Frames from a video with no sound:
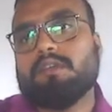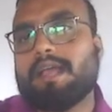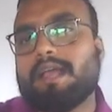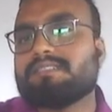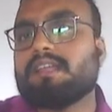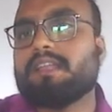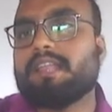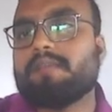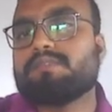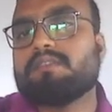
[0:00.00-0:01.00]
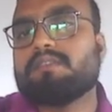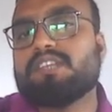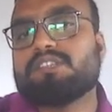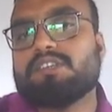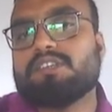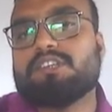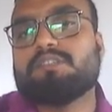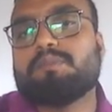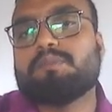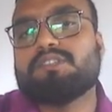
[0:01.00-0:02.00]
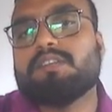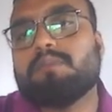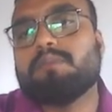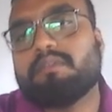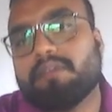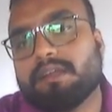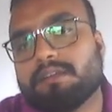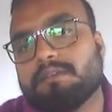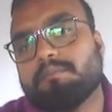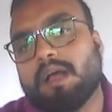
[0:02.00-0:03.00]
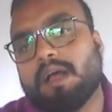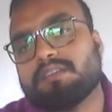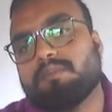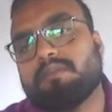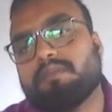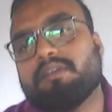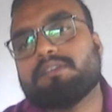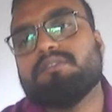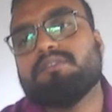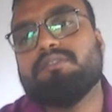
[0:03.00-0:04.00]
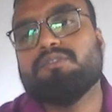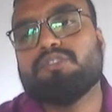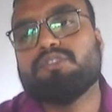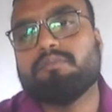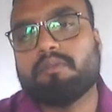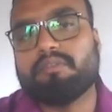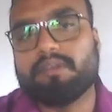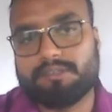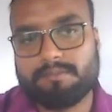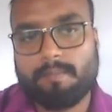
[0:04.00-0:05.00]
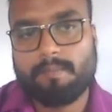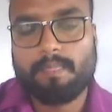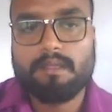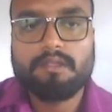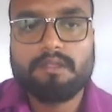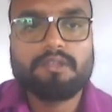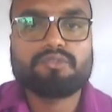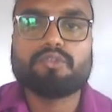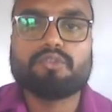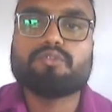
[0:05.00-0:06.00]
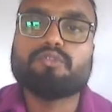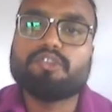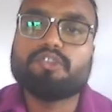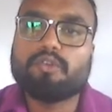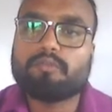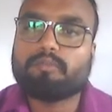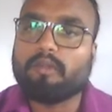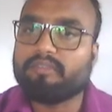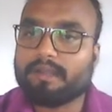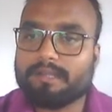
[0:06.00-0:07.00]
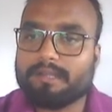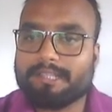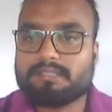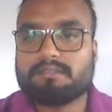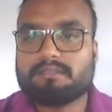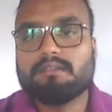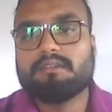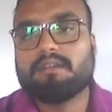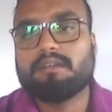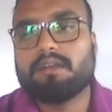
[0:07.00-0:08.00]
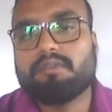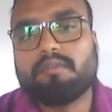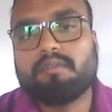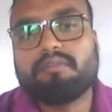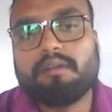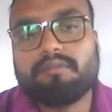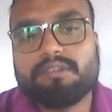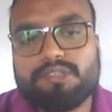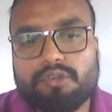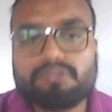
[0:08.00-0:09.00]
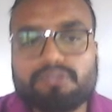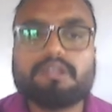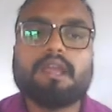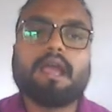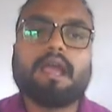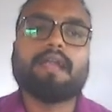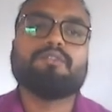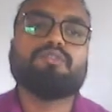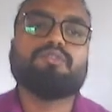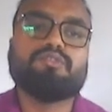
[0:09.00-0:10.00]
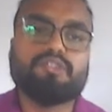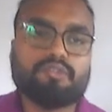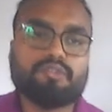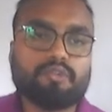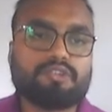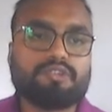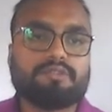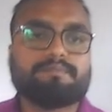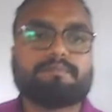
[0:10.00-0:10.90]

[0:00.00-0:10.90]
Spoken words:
as the name suggests, it is present perfect, past perfect, future perfect. So to denote perfectness, third form of verb is used, and to denote